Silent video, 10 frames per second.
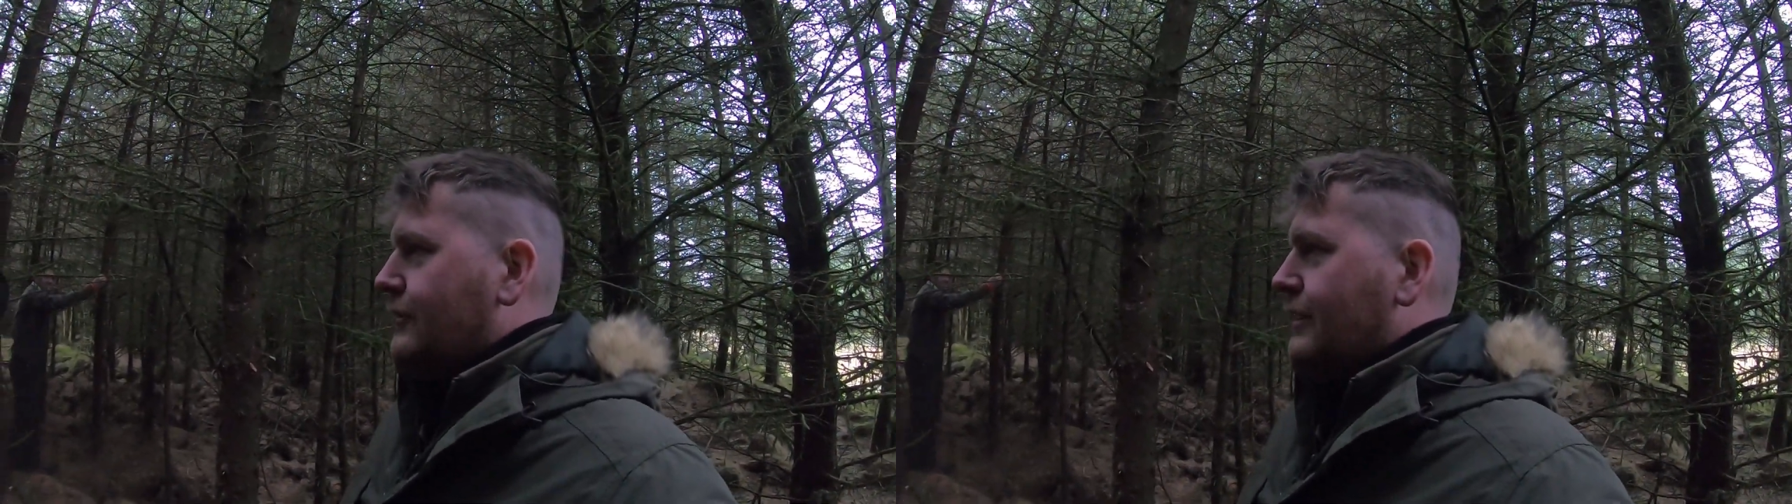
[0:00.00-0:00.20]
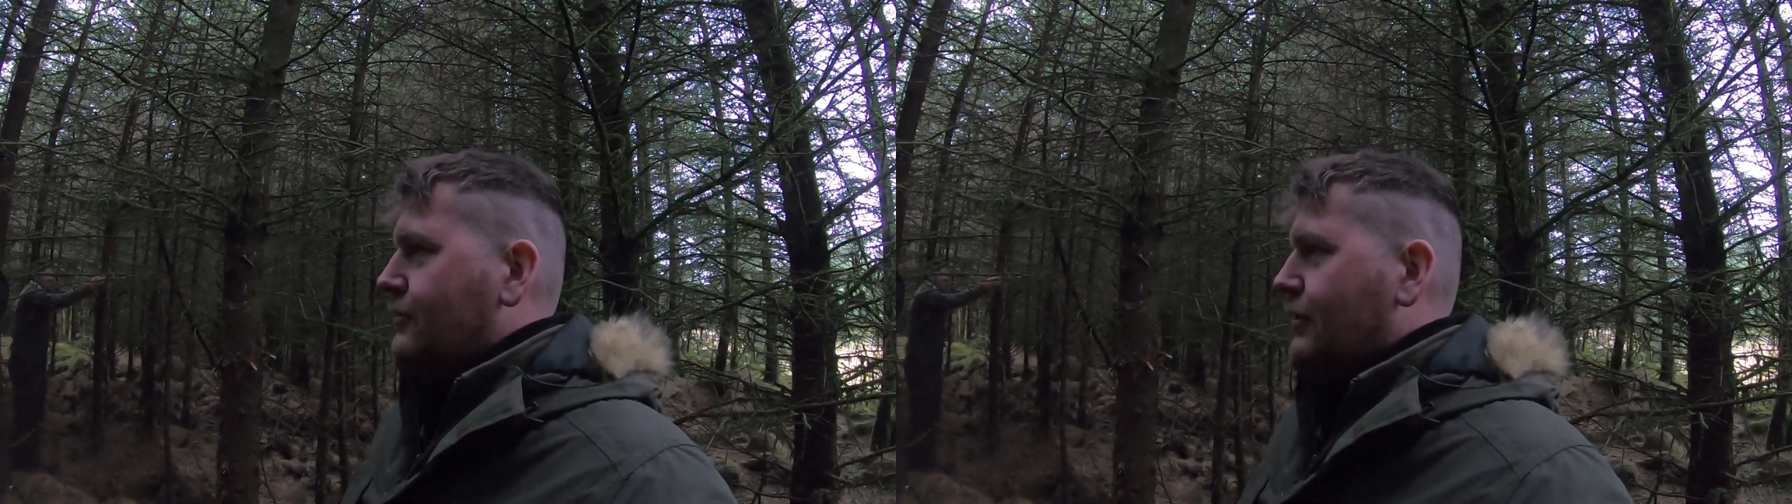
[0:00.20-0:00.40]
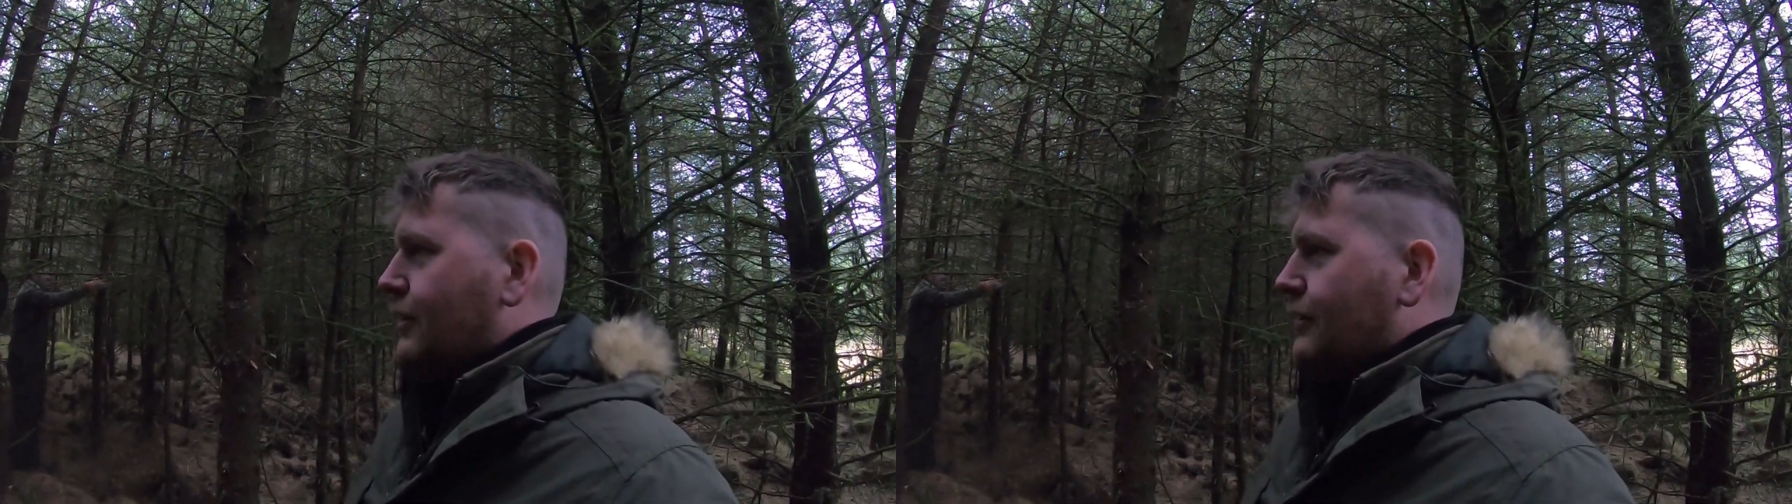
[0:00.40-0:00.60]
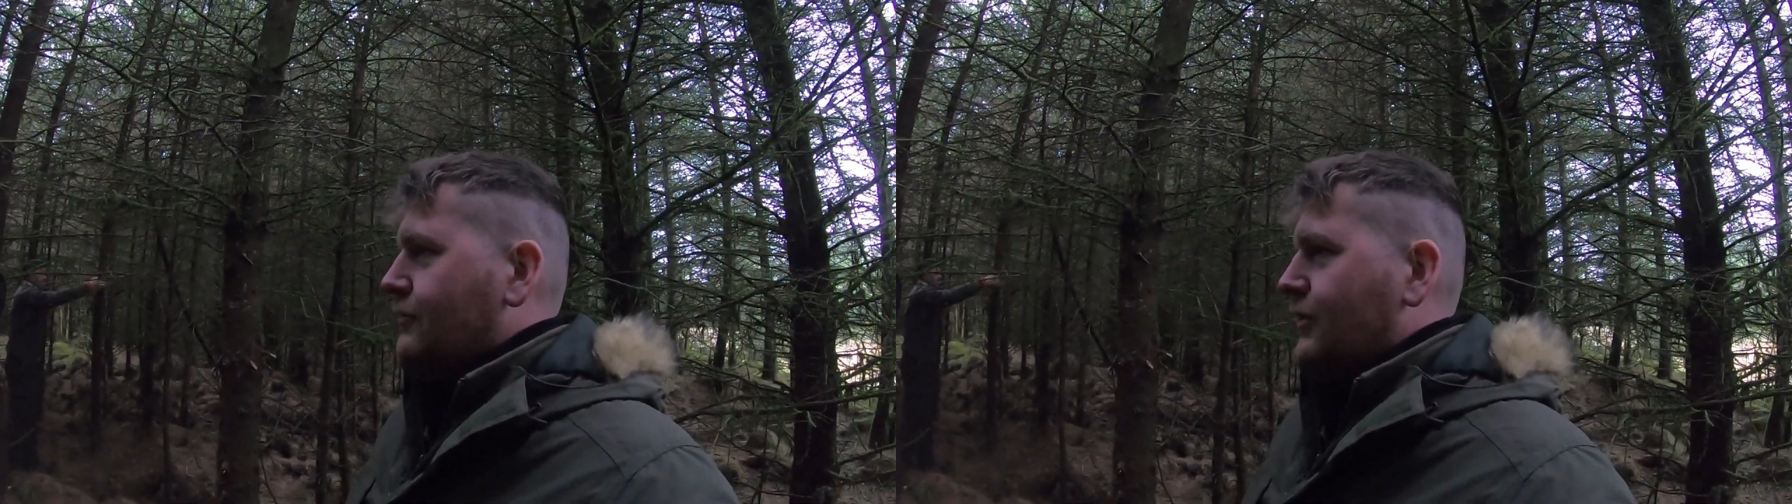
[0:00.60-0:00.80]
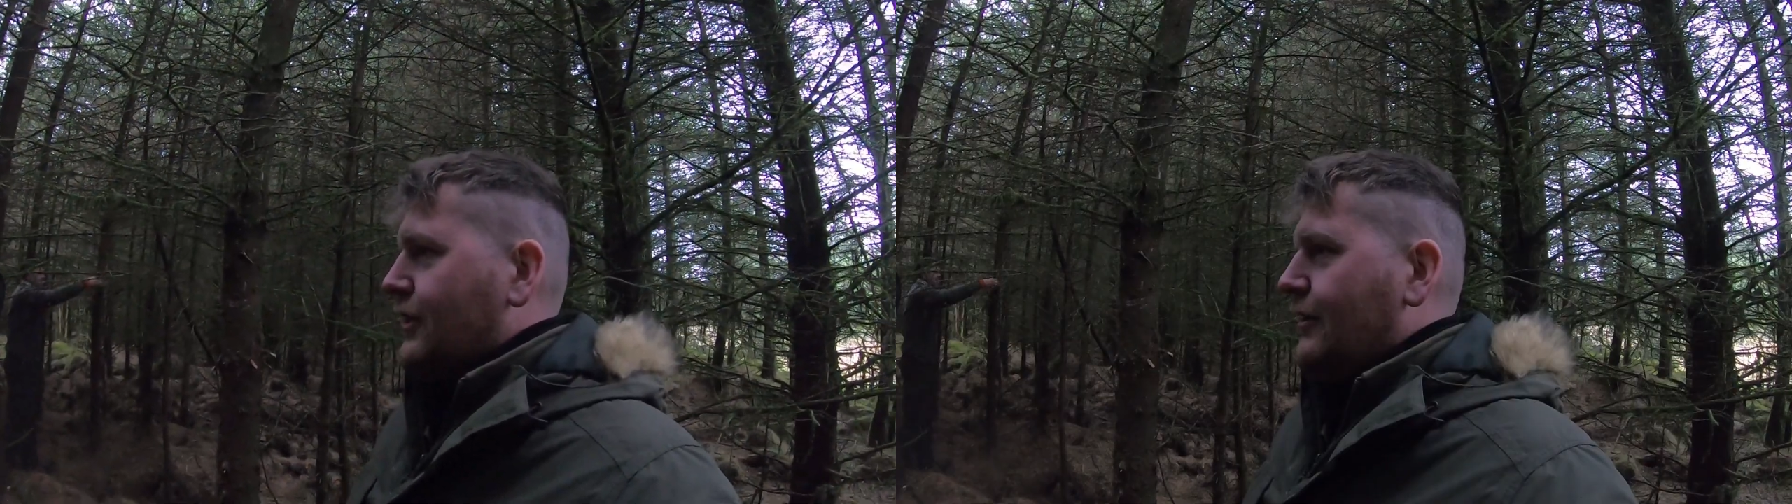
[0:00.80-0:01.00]
t-shirt,
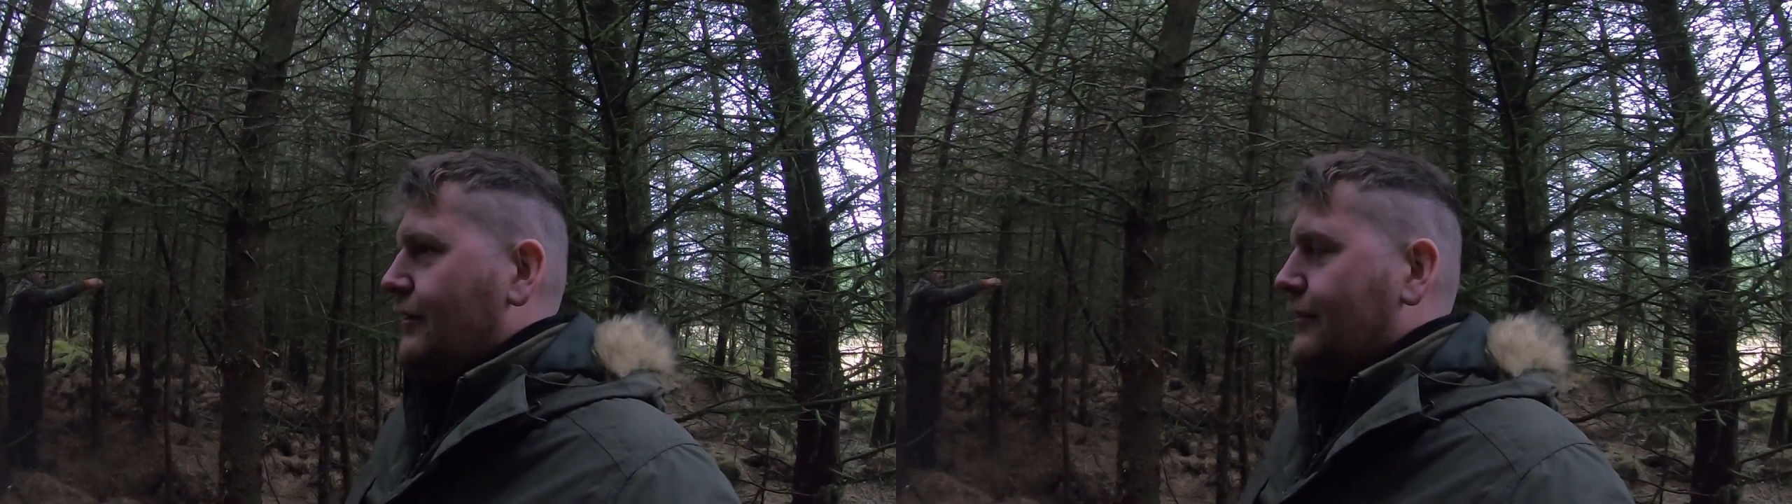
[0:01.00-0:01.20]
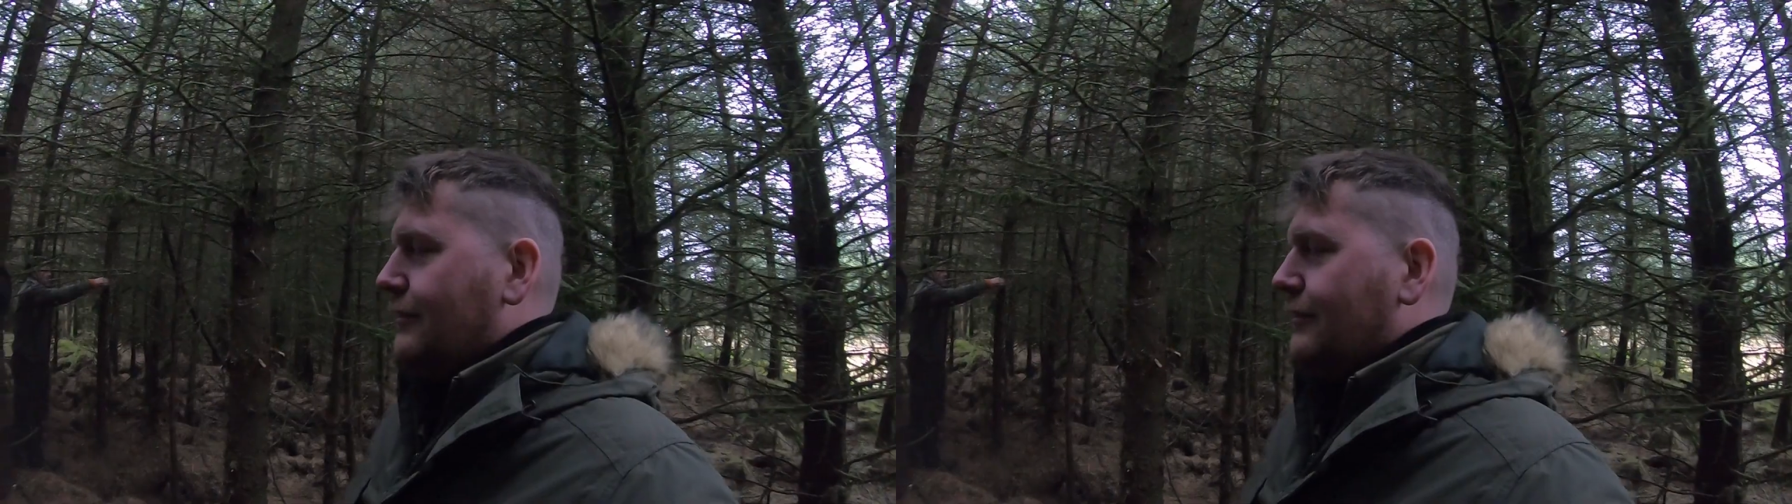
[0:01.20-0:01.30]
shirt,